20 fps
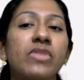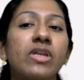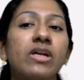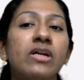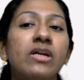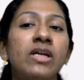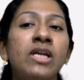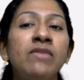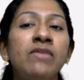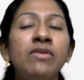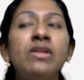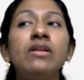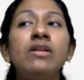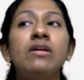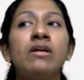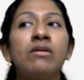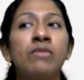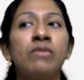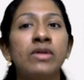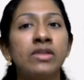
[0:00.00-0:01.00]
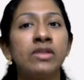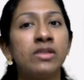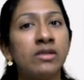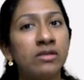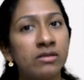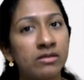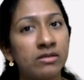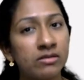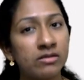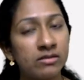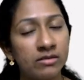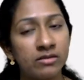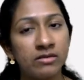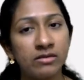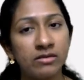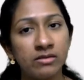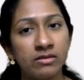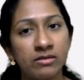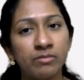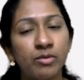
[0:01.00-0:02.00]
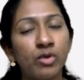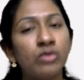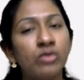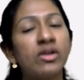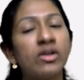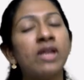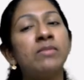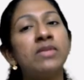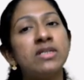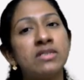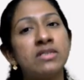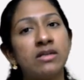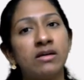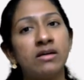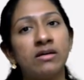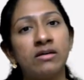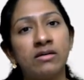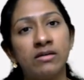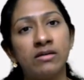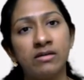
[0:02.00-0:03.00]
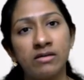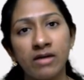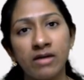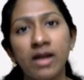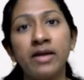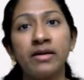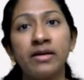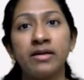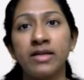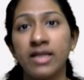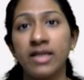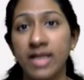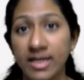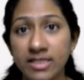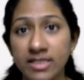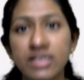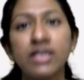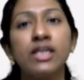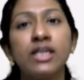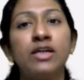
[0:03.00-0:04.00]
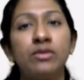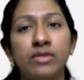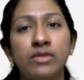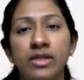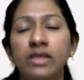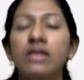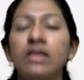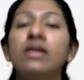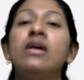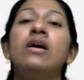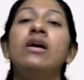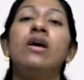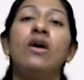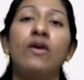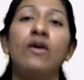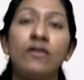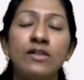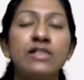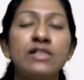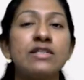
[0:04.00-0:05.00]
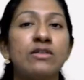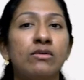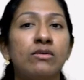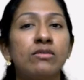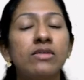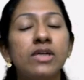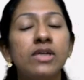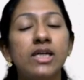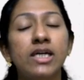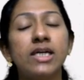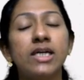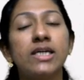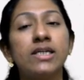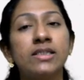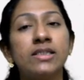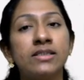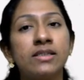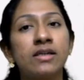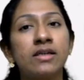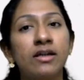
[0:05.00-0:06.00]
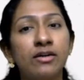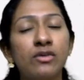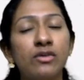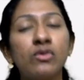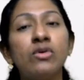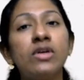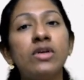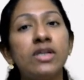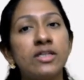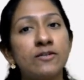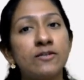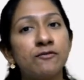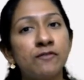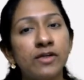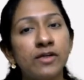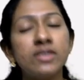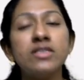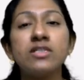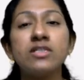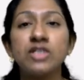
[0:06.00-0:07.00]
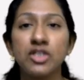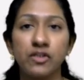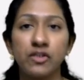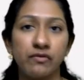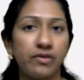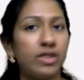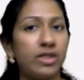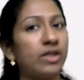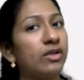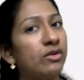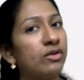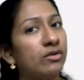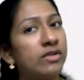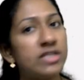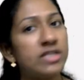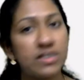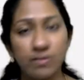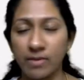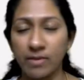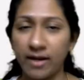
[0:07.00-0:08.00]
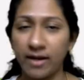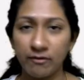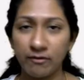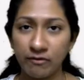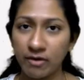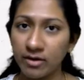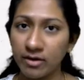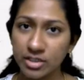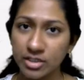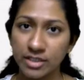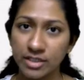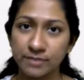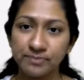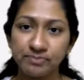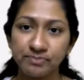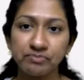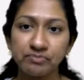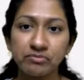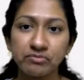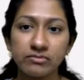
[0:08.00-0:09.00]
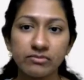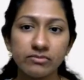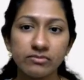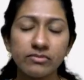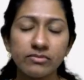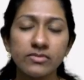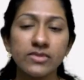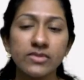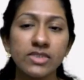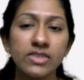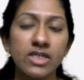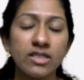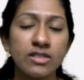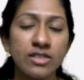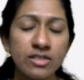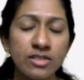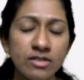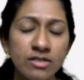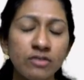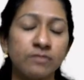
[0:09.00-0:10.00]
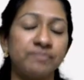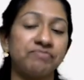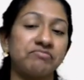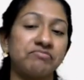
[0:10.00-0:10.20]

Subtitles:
even when the program is executed, also the control is first shifted to this main function. So